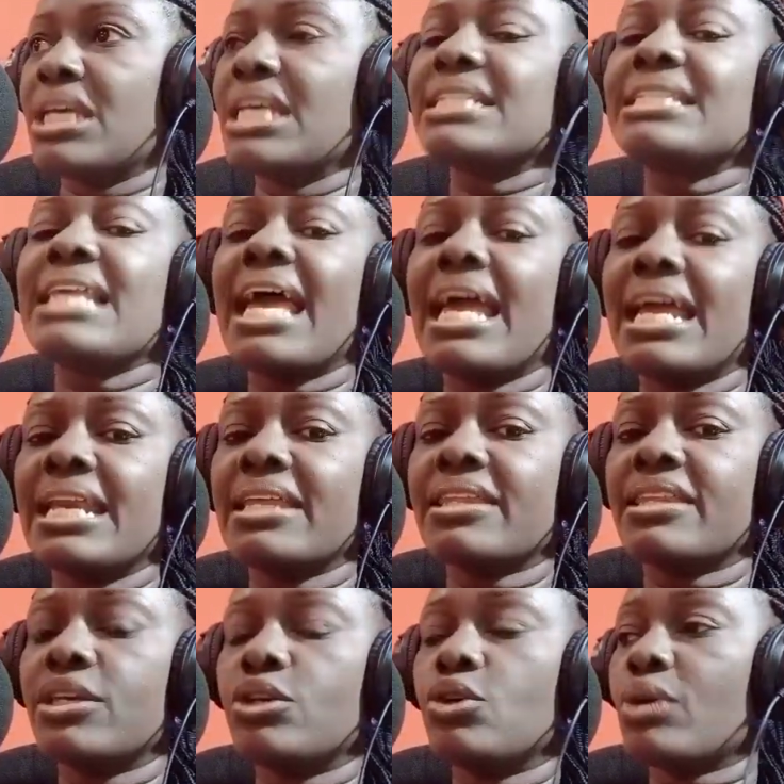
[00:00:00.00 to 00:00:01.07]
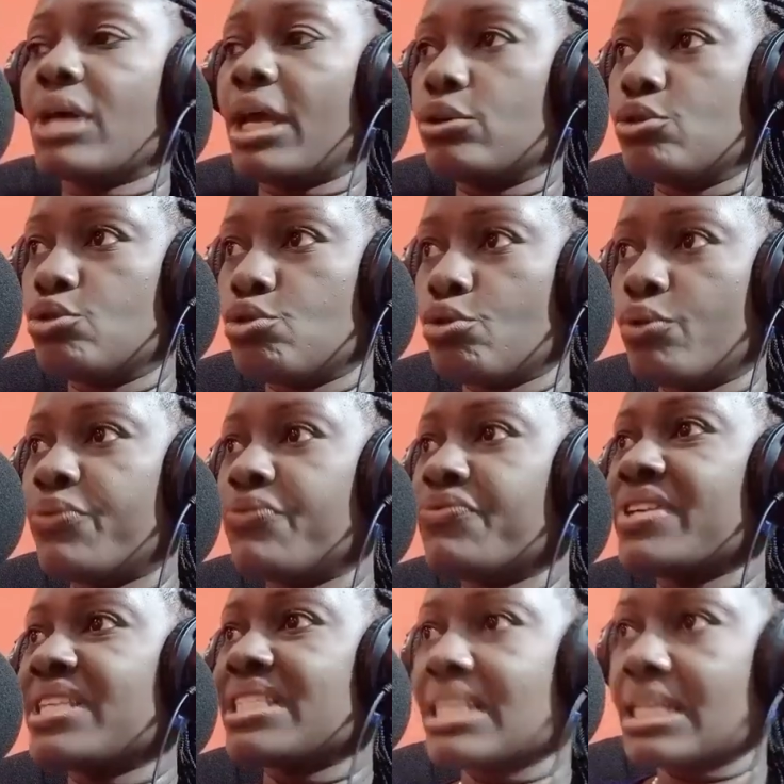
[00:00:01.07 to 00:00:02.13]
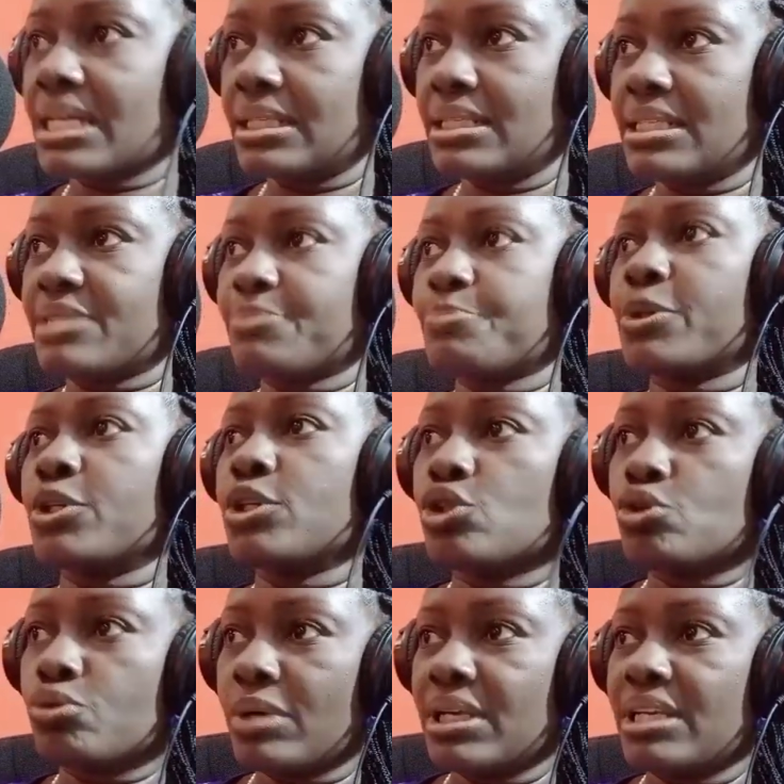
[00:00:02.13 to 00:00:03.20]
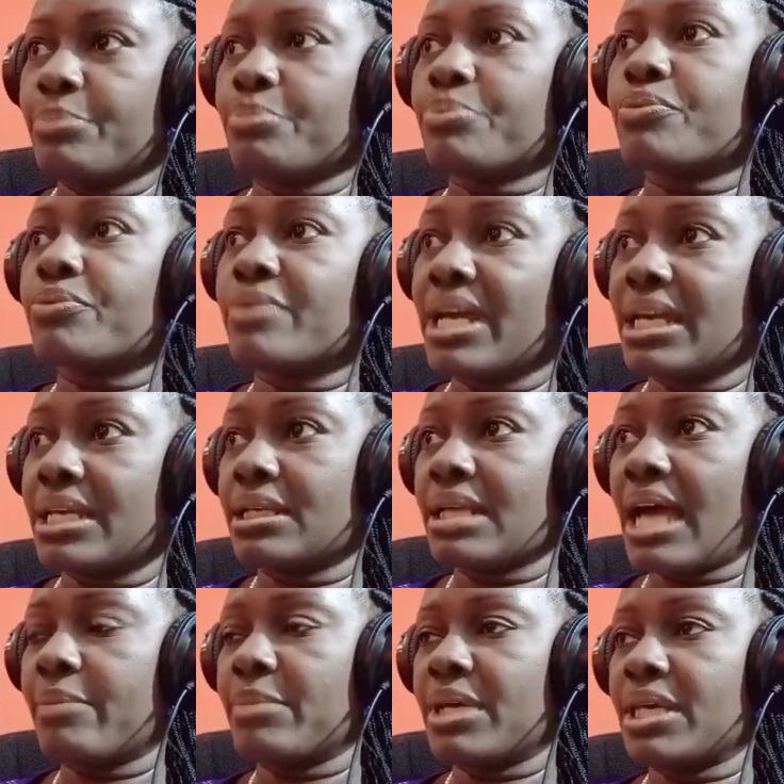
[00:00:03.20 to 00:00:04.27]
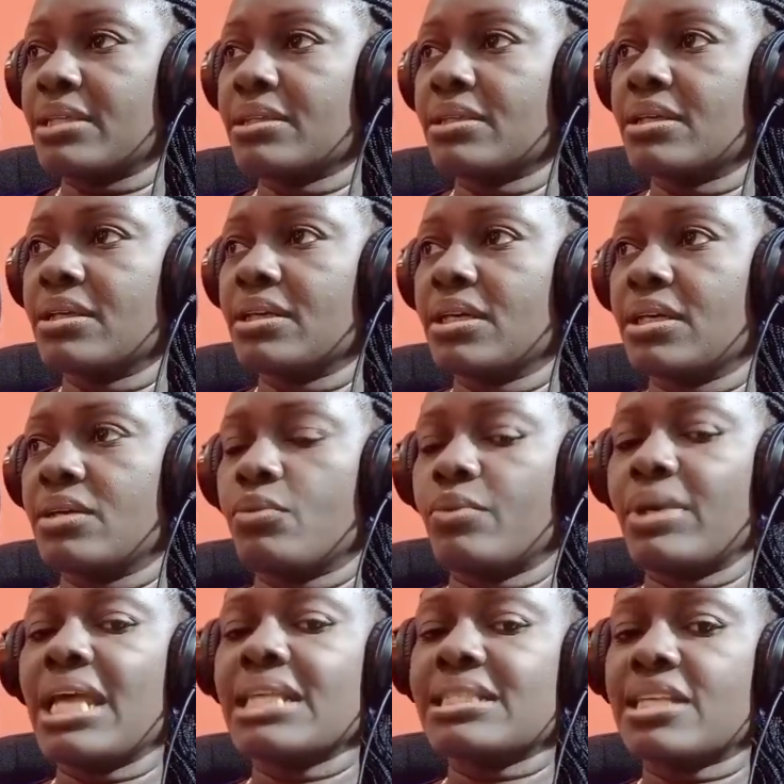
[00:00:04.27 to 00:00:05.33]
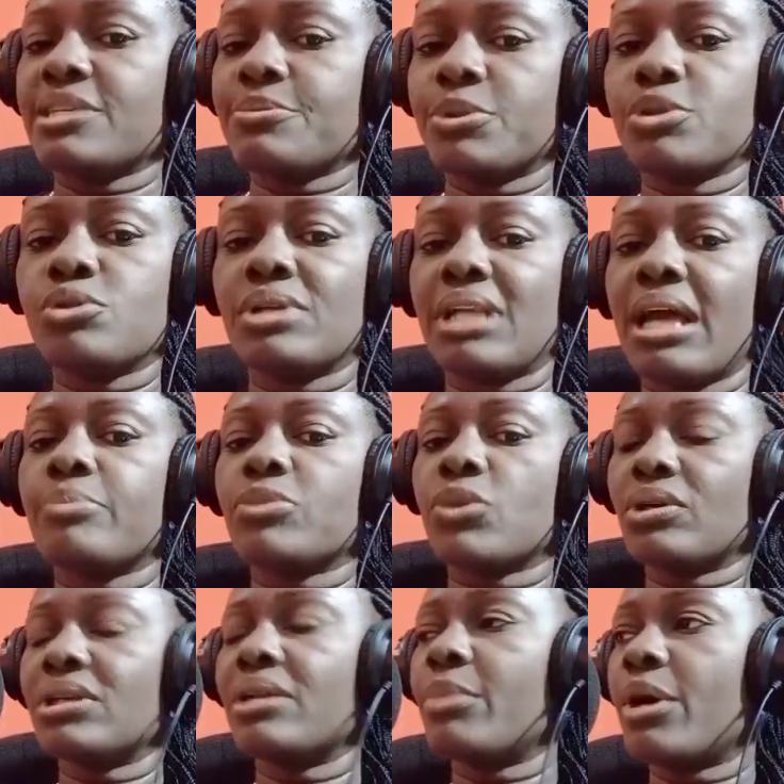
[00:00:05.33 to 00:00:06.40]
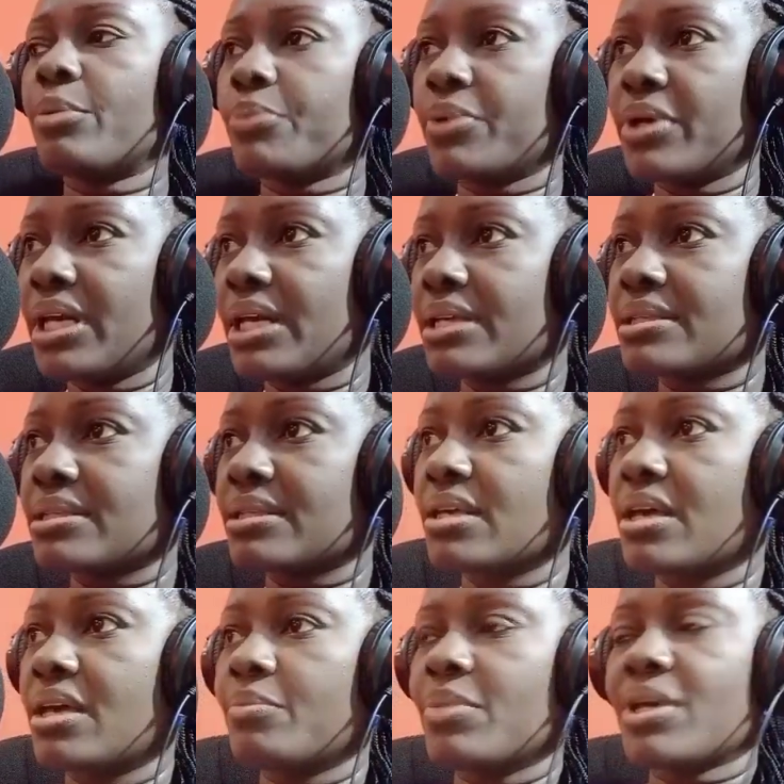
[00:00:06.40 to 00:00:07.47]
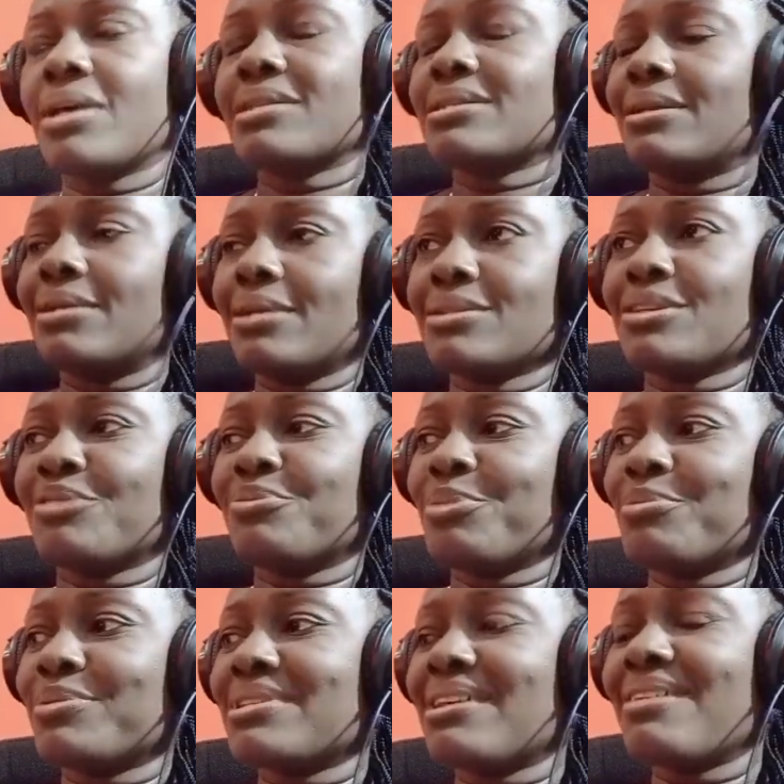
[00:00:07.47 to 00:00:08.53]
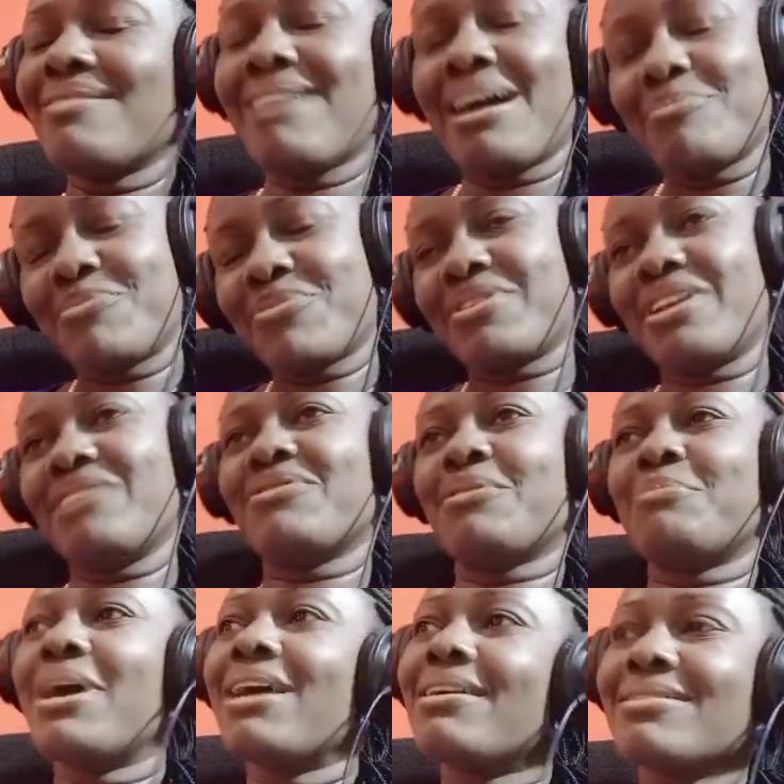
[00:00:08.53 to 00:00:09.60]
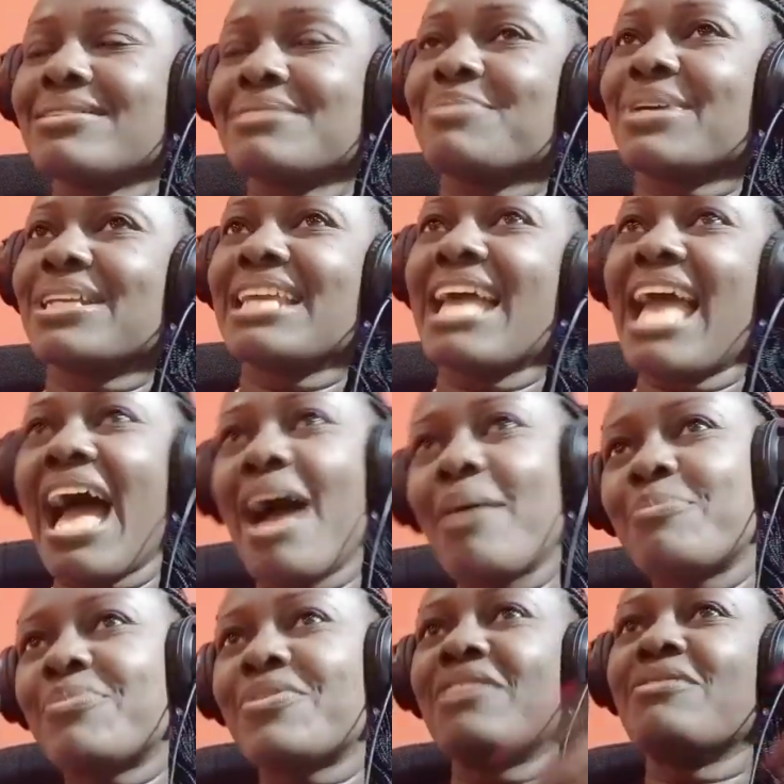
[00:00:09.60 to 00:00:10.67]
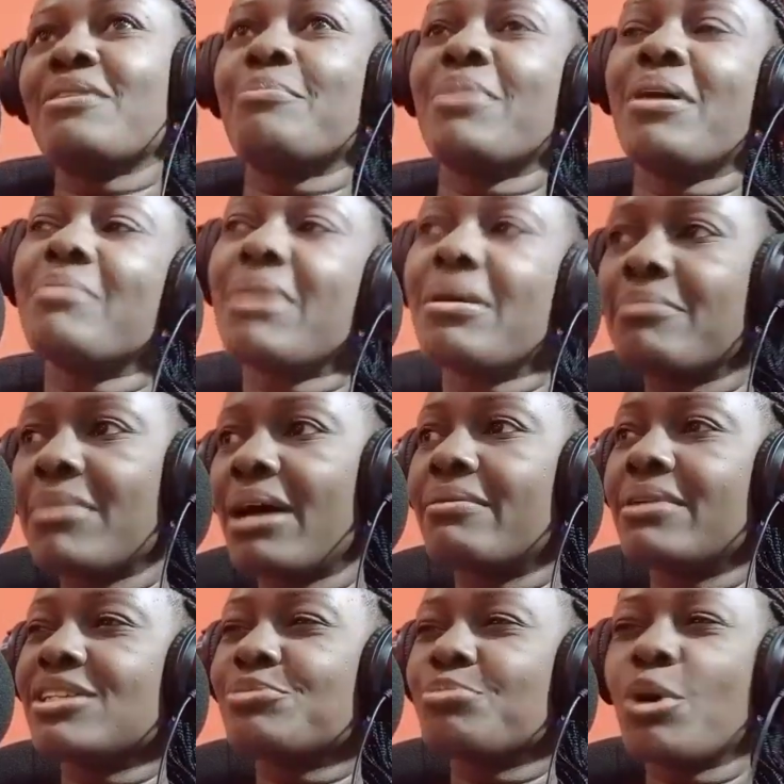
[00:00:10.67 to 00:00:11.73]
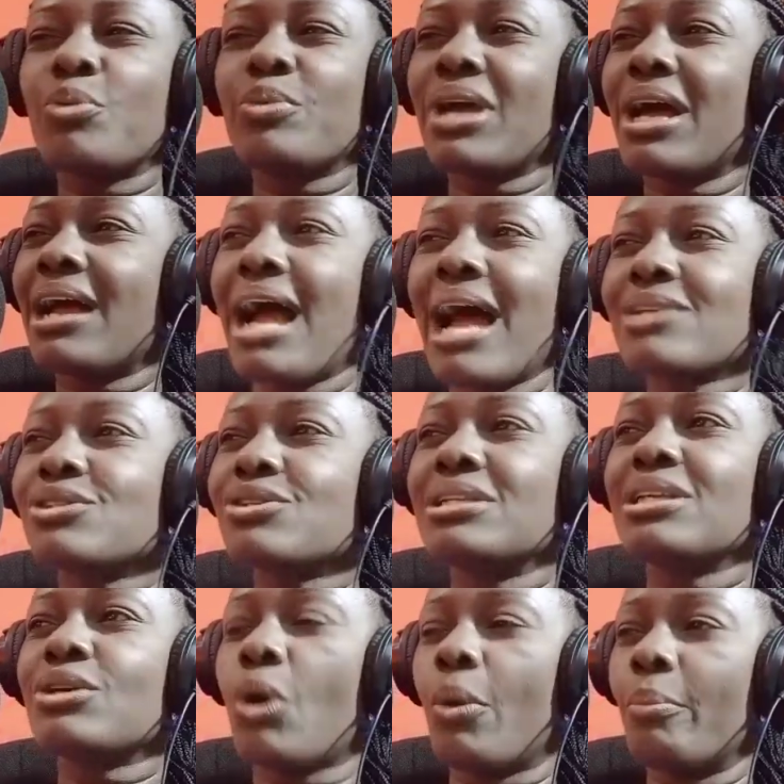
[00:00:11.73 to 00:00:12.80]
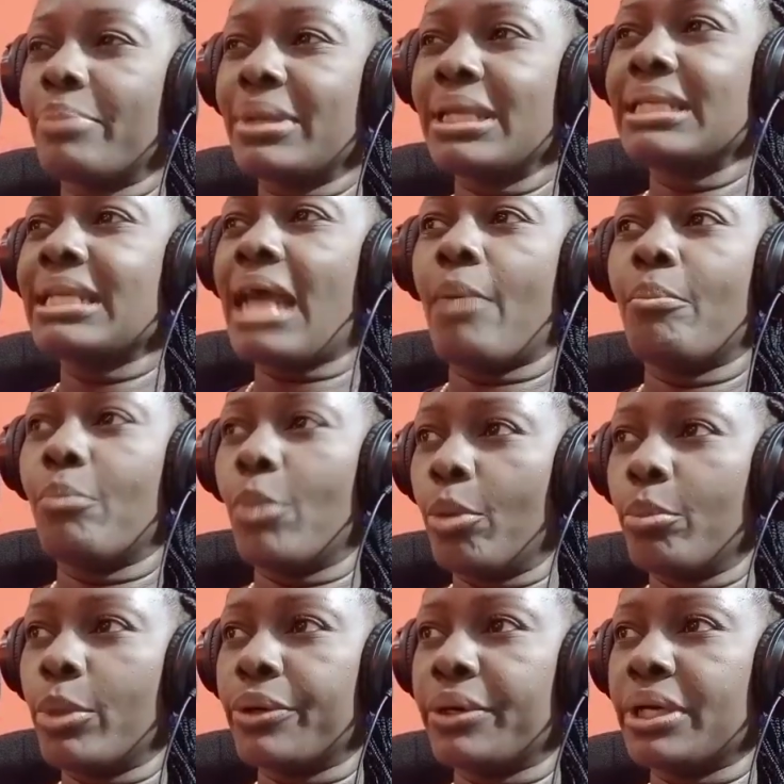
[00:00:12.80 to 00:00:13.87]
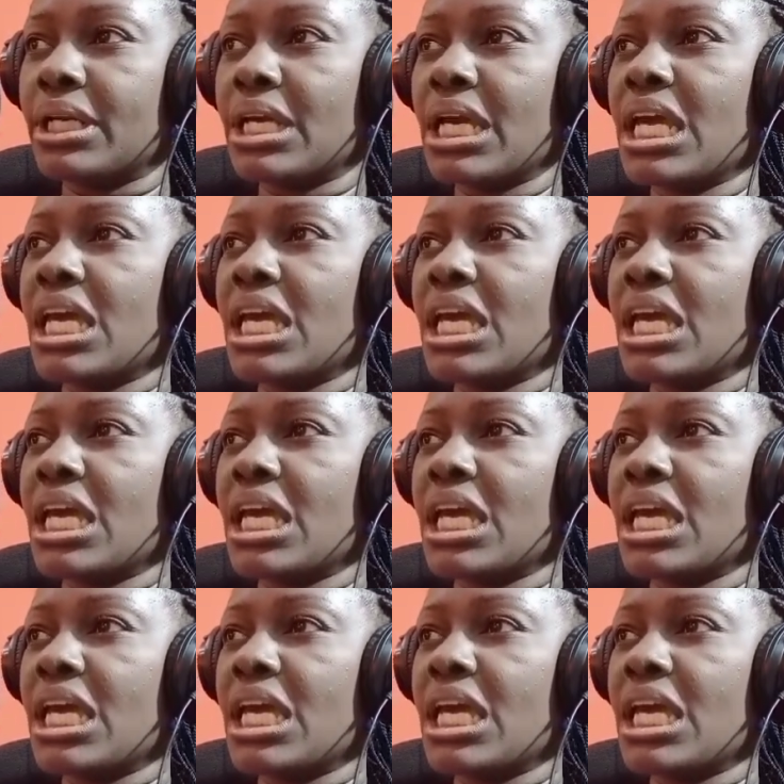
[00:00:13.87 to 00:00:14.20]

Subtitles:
Is there anything you can do physically, spiritually, praying? I mean, when I say spiritually, I'm talking about prayers. Because a lot of people say, I'm praying for my husband. I'm praying about my marriage. But we are actually complaining and murmuring.